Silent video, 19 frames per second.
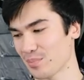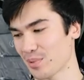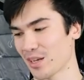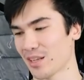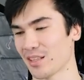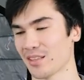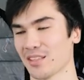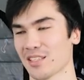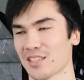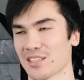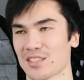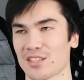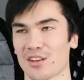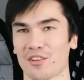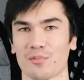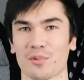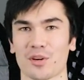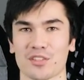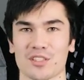but these
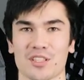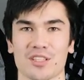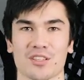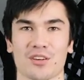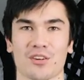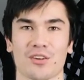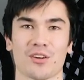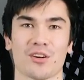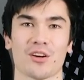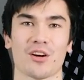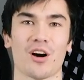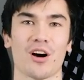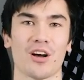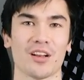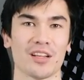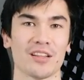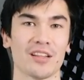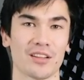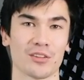softboxes are
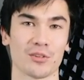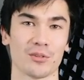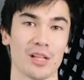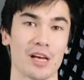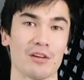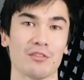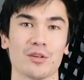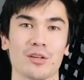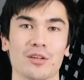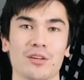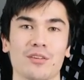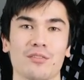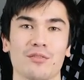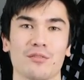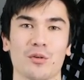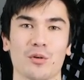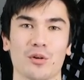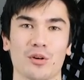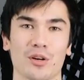on another level
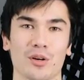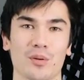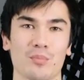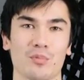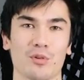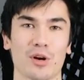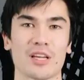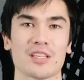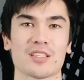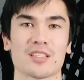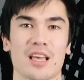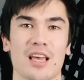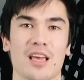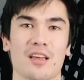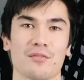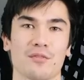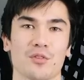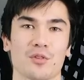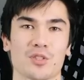for price
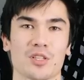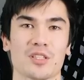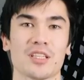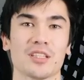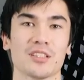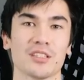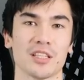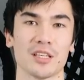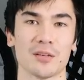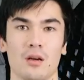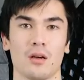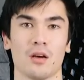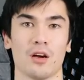and versatility.